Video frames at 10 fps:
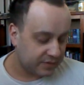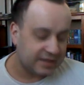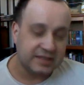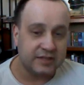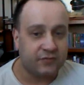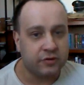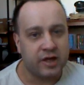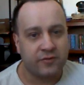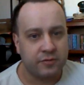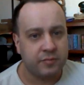This is a full
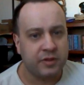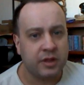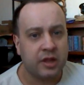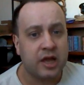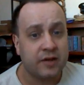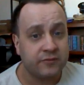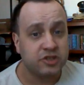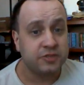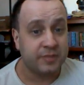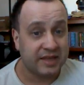
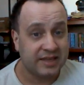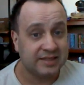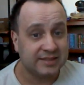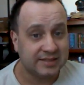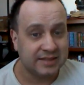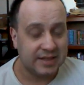coverage piece.